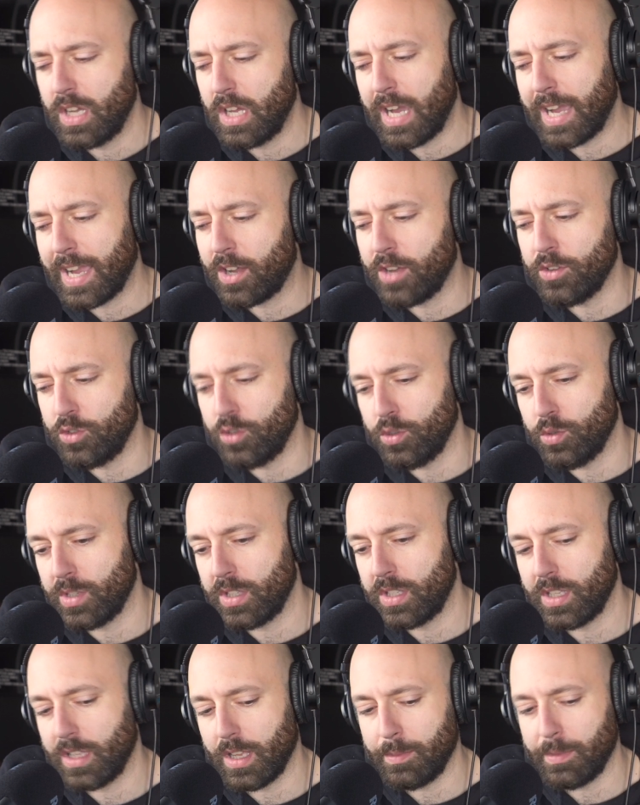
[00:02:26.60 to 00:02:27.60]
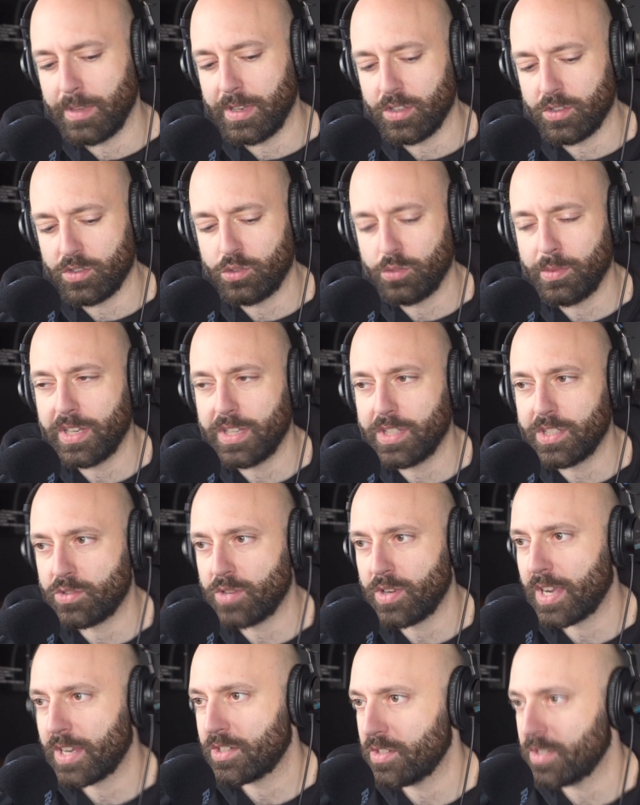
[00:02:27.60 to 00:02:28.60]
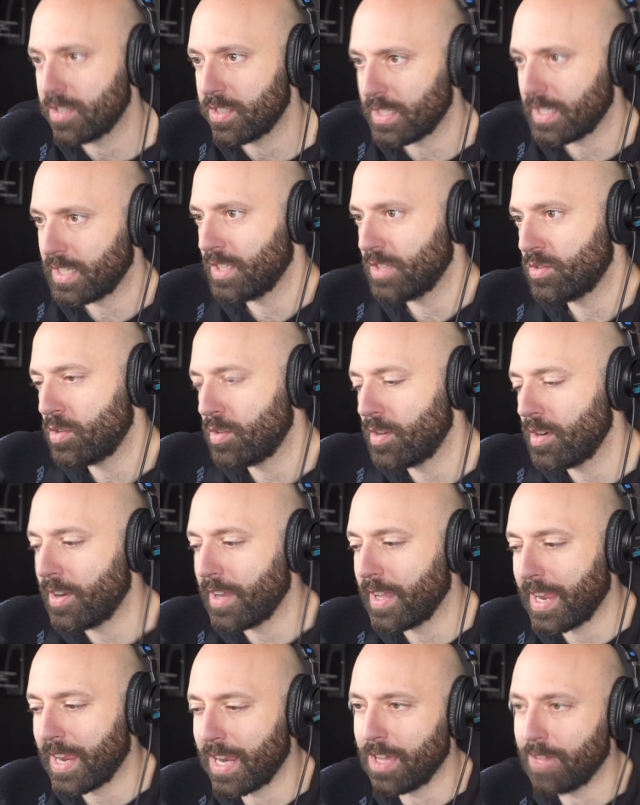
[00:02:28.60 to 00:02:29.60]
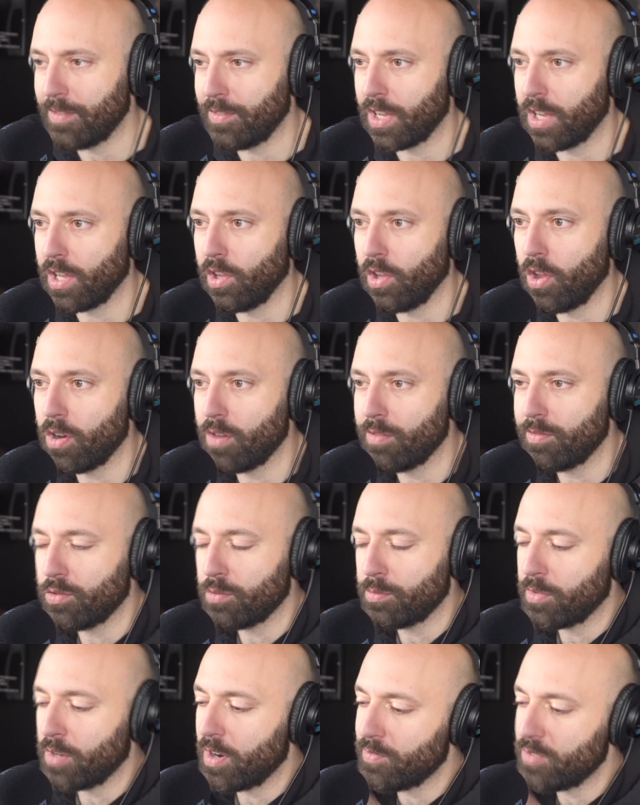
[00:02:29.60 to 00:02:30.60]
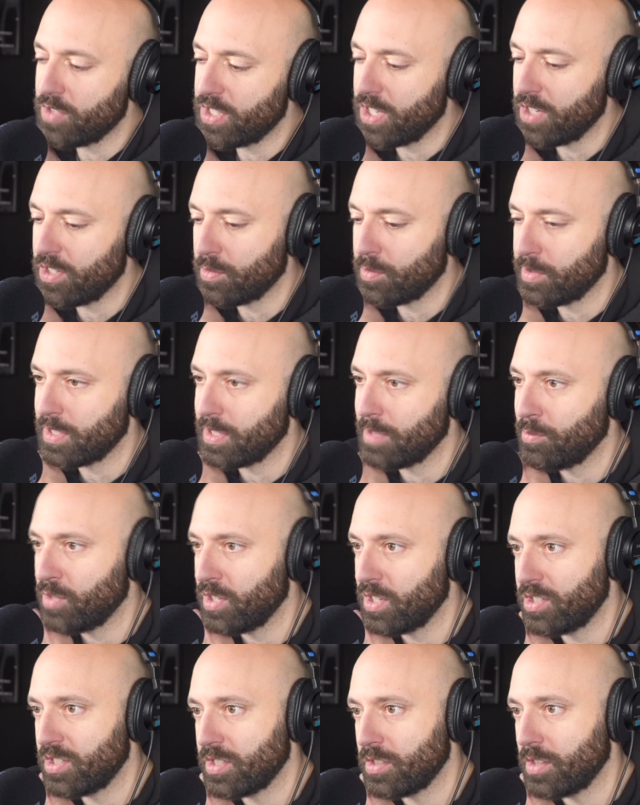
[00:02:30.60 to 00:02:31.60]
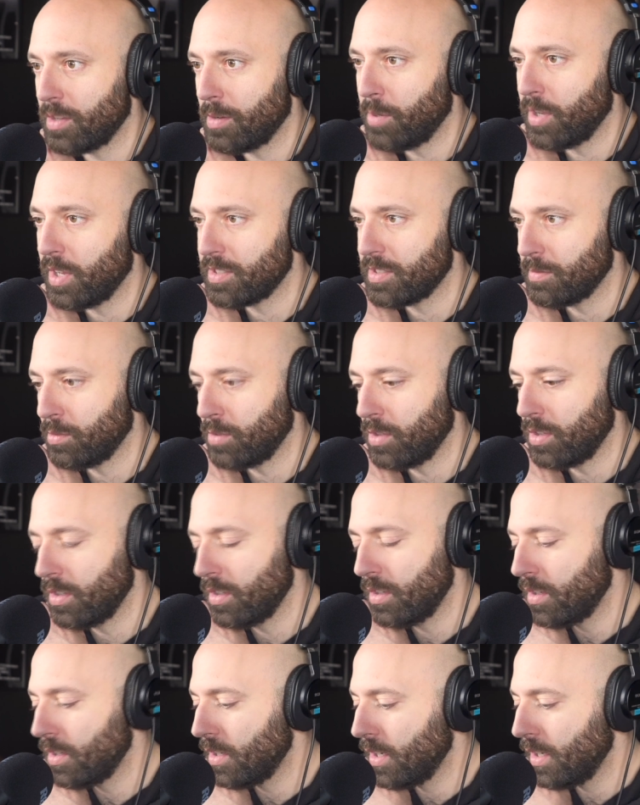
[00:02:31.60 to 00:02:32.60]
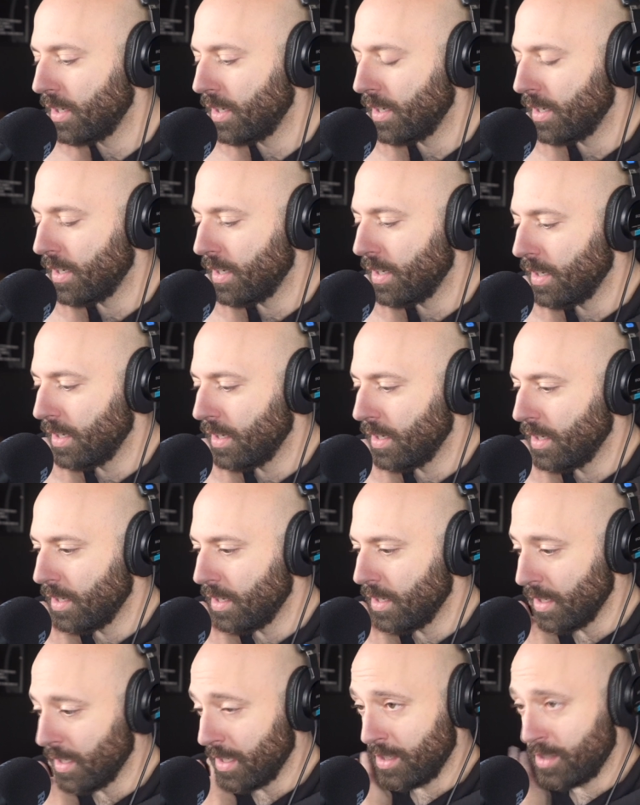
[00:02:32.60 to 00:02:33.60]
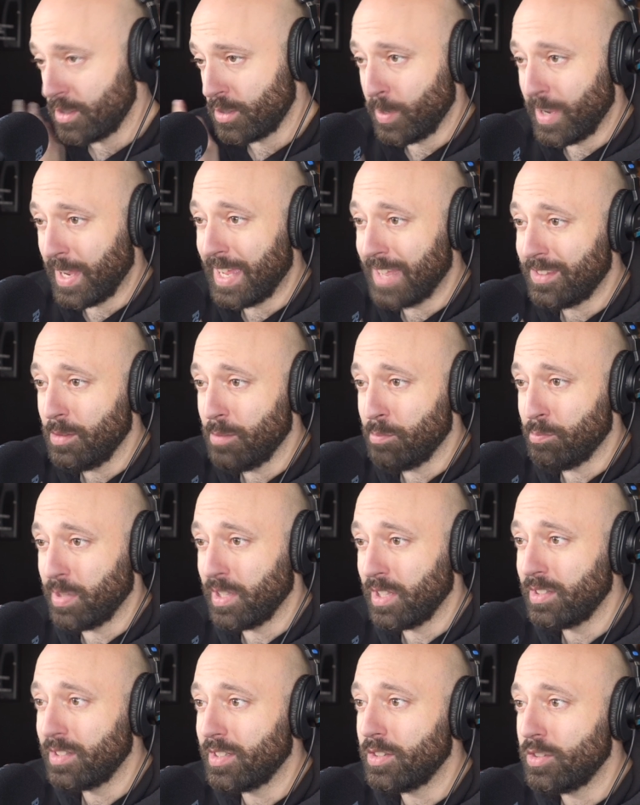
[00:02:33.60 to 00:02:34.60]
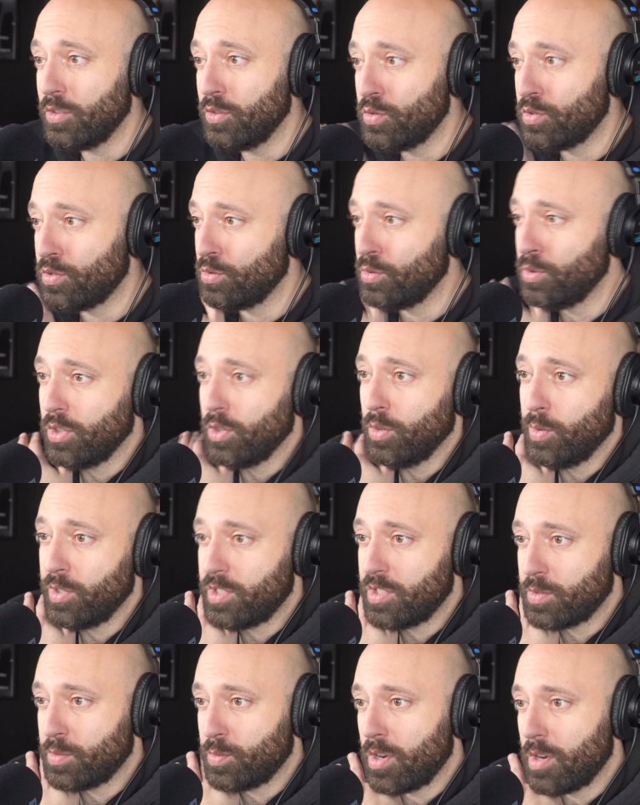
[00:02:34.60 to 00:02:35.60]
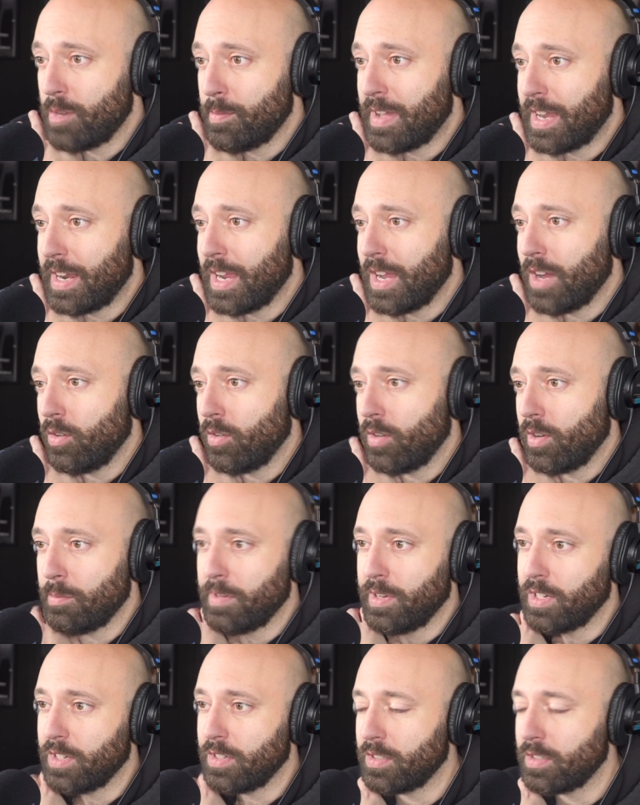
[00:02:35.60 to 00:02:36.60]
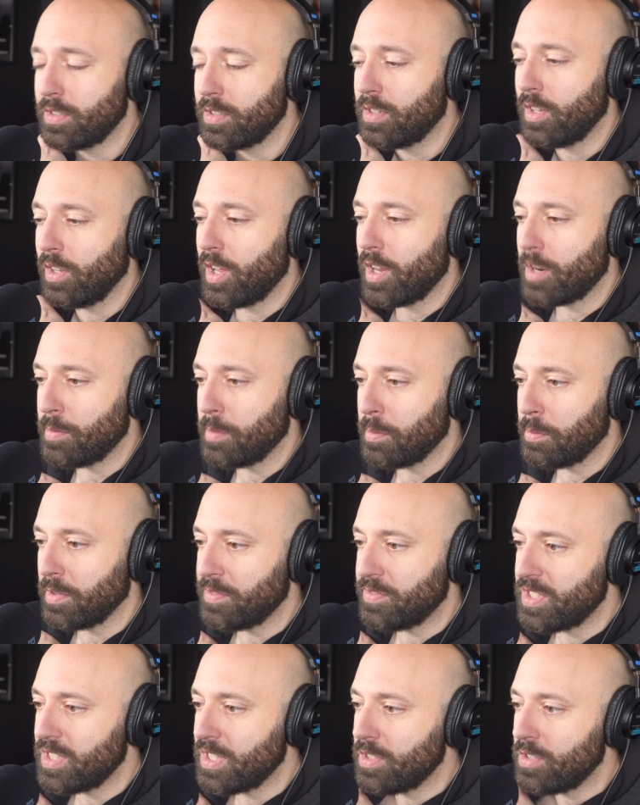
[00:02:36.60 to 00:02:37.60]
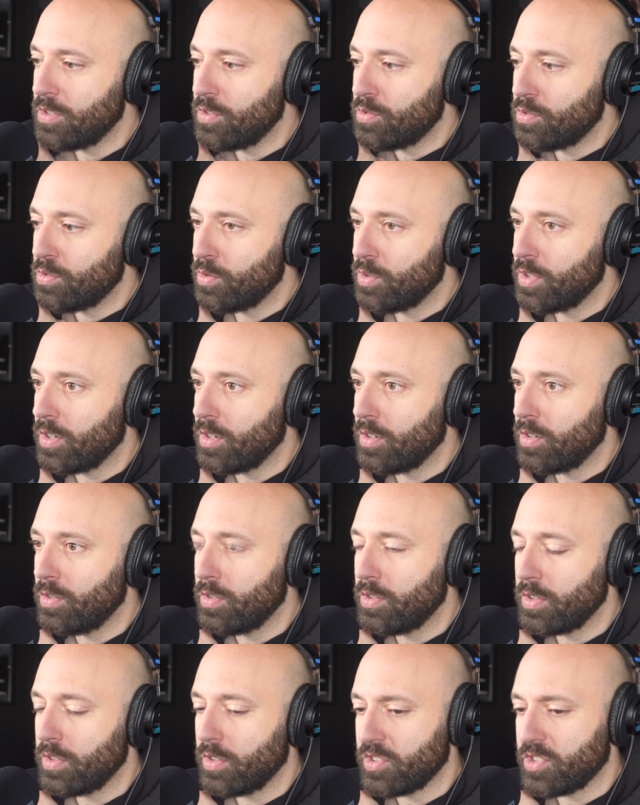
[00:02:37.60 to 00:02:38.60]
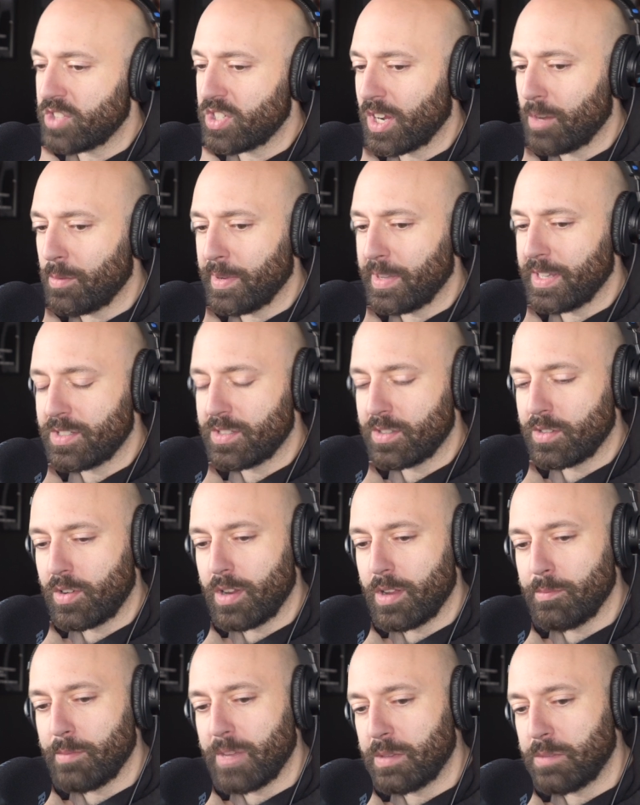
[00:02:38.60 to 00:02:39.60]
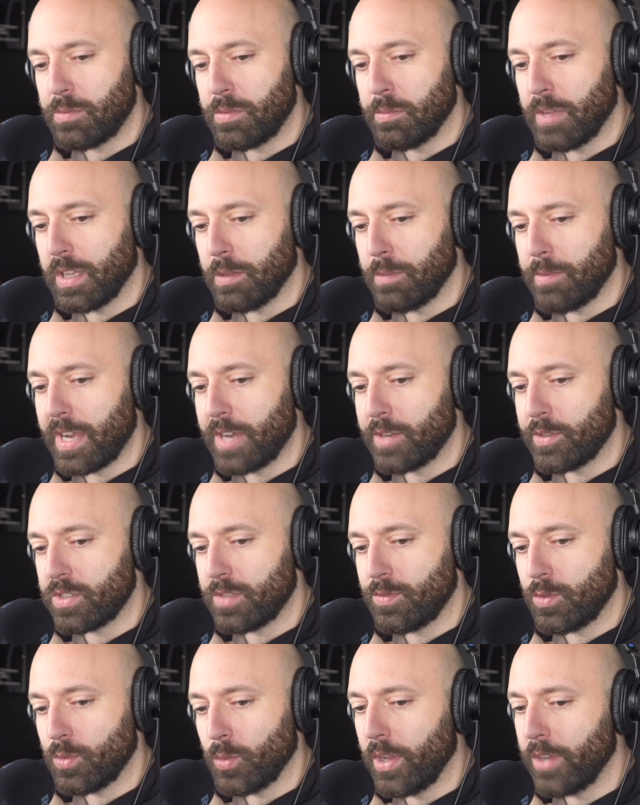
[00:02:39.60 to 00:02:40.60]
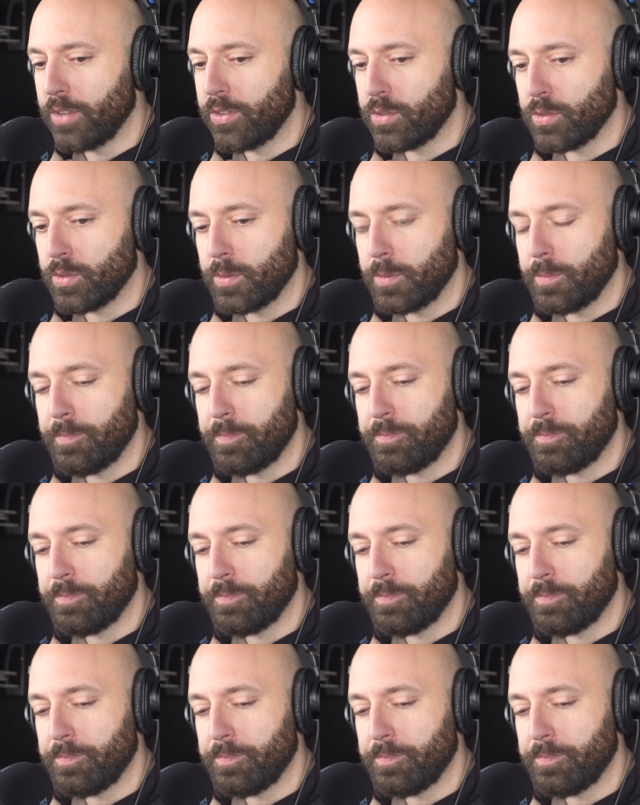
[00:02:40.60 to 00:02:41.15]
I couldn't do it. I mean, there's too many distractions. The kids are around. I can't have like a long-form conversation with someone. It's just not possible. So we had to build a new studio, which is where I'm at now. I mean, a lot of people have seen the new studio. You can check out my Instagram at pbalabanos if you want to,